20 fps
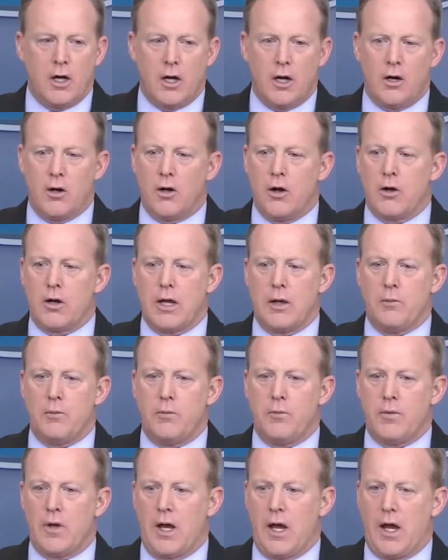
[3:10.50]
Oh, okay.
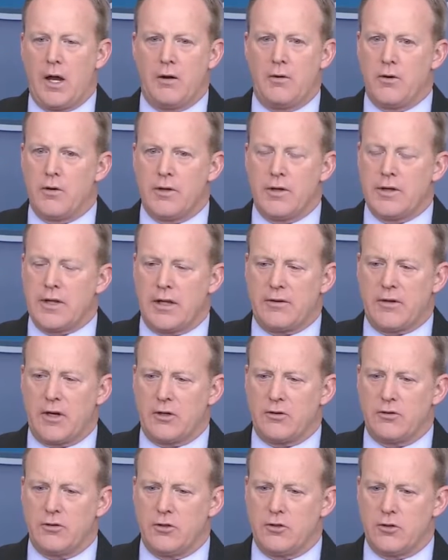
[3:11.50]
I don't know that that's
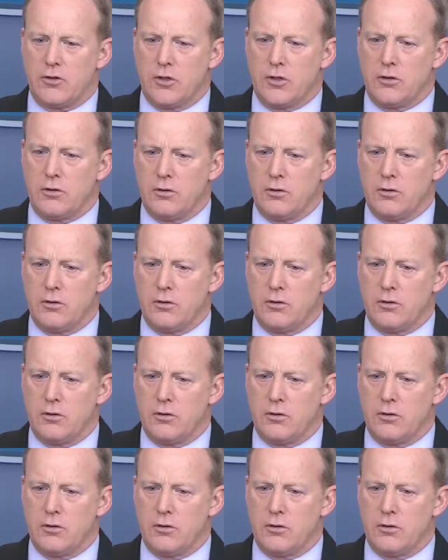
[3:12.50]
actually true.